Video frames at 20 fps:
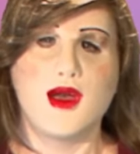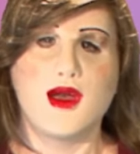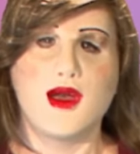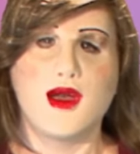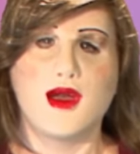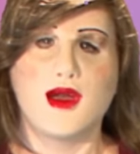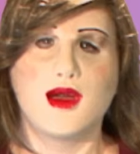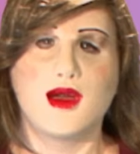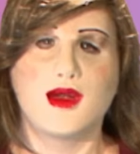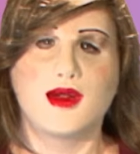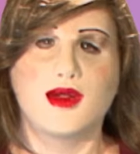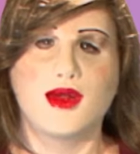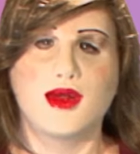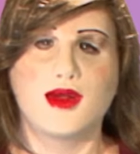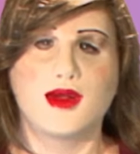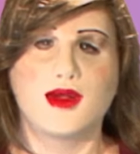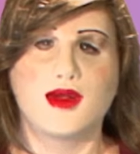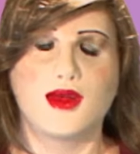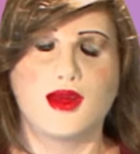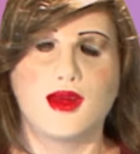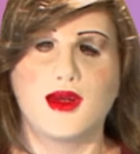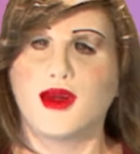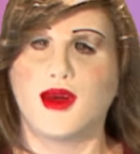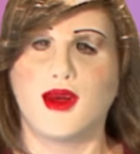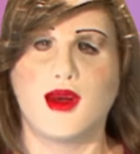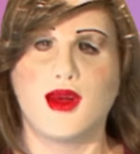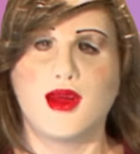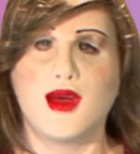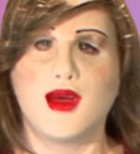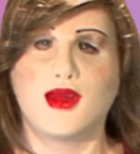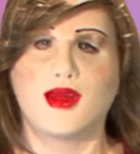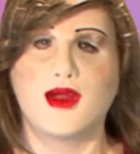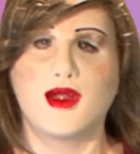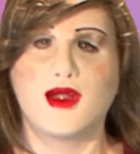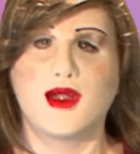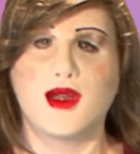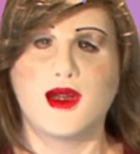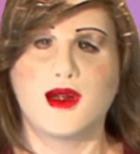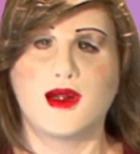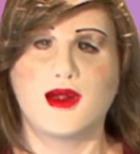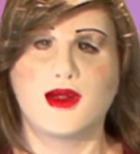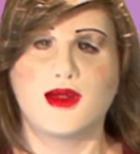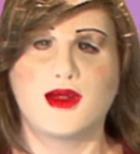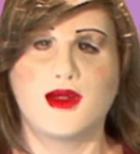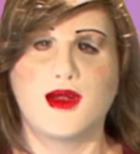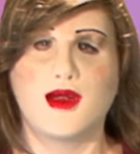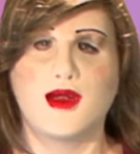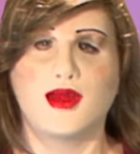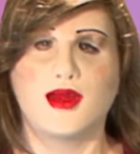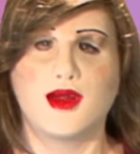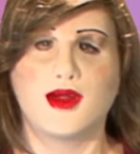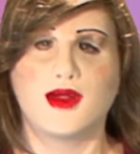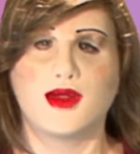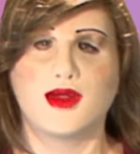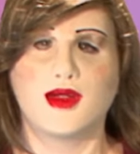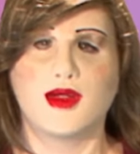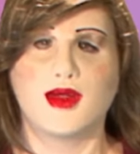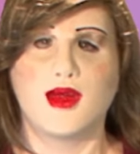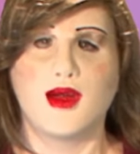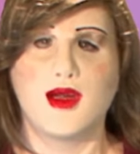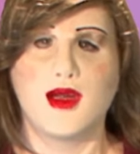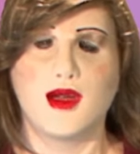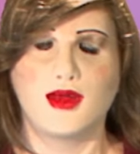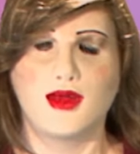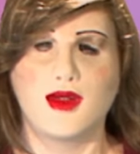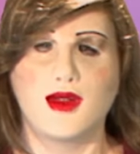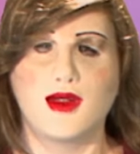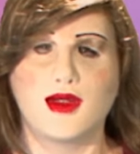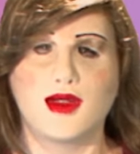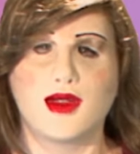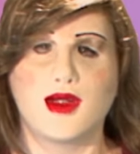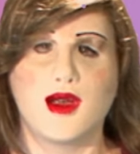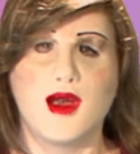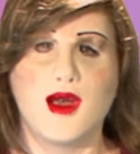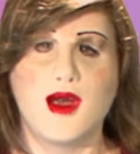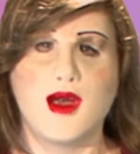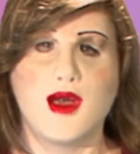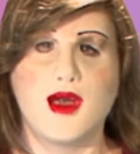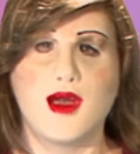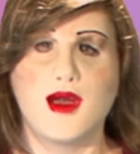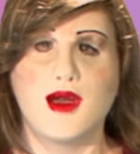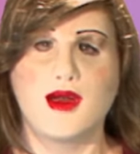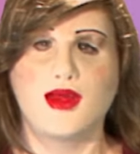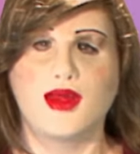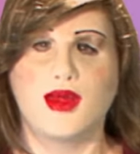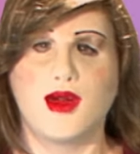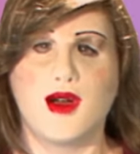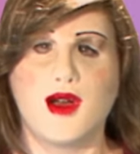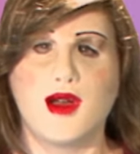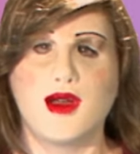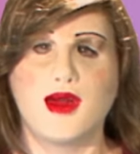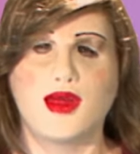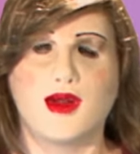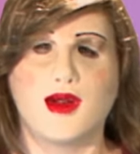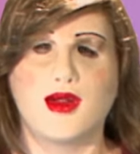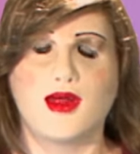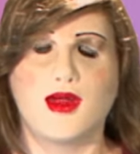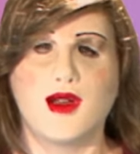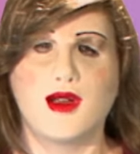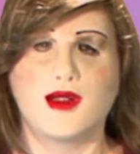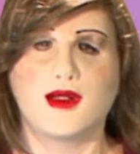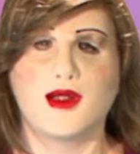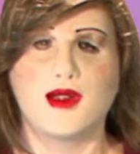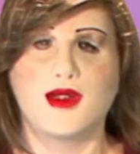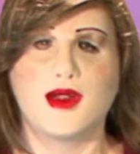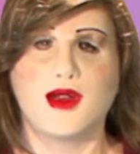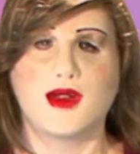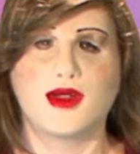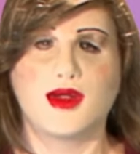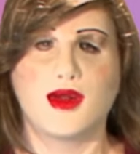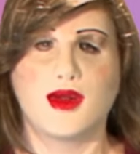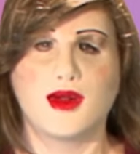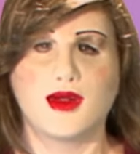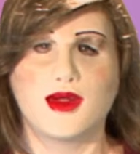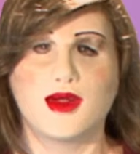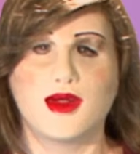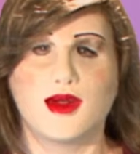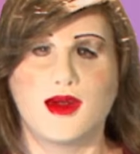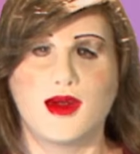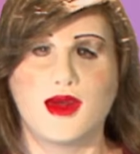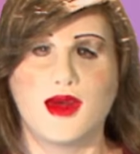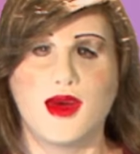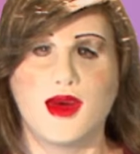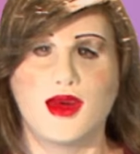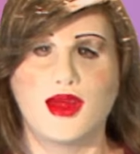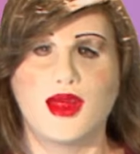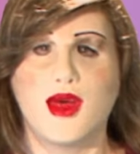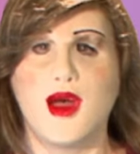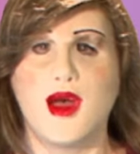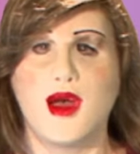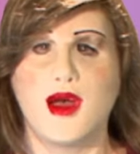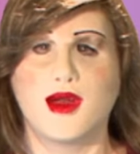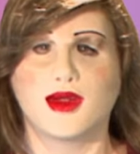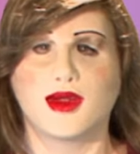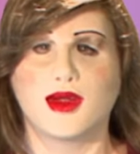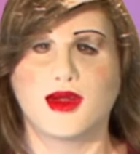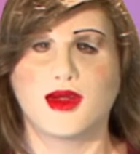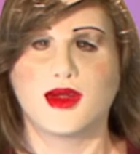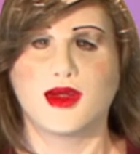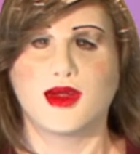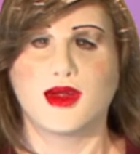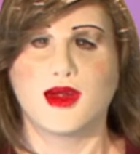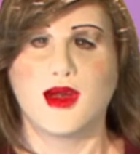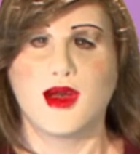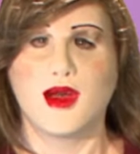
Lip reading: and you can read all about me there, see pictures of my outfits, and buy one of my latex or silicone masks.